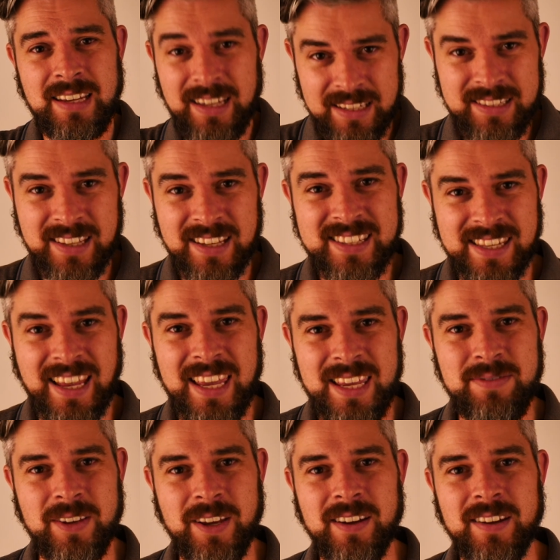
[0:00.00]
is the
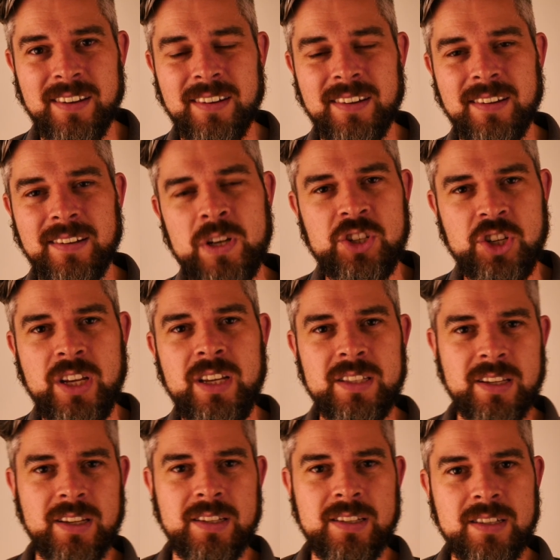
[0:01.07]
Saviour, when
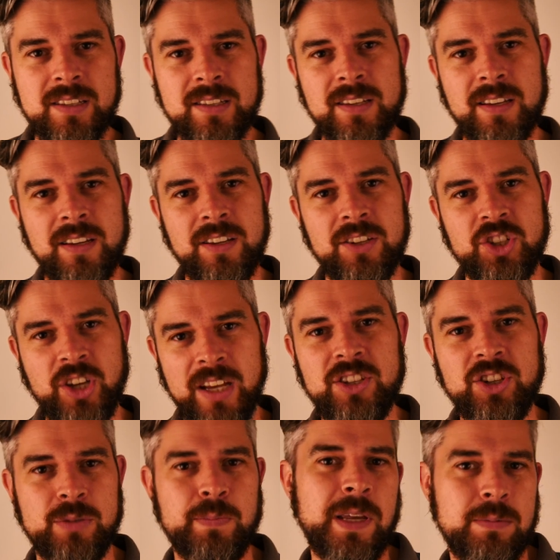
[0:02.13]
Jesus
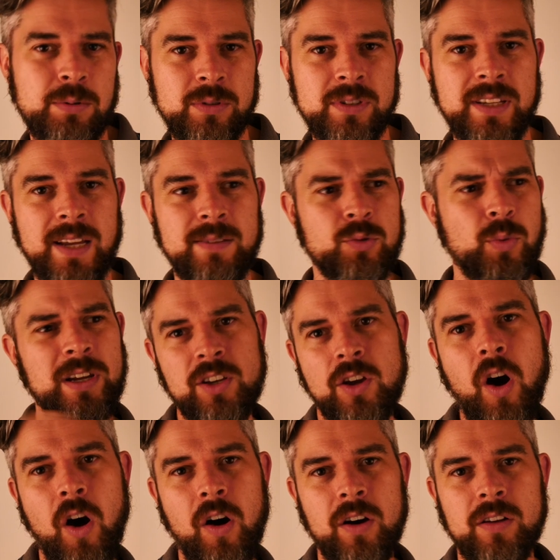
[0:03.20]
changes people's names, when
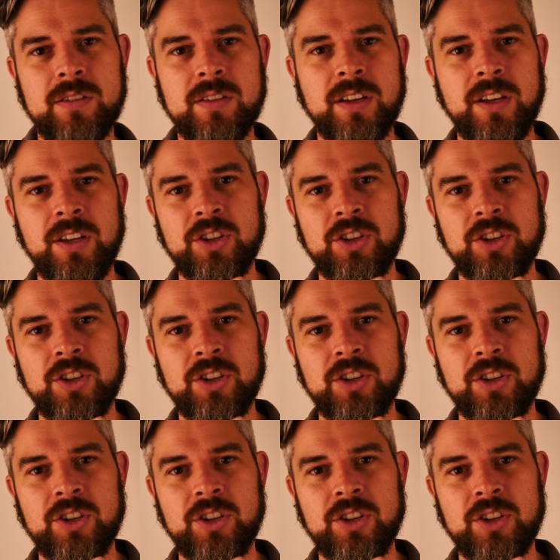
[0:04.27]
God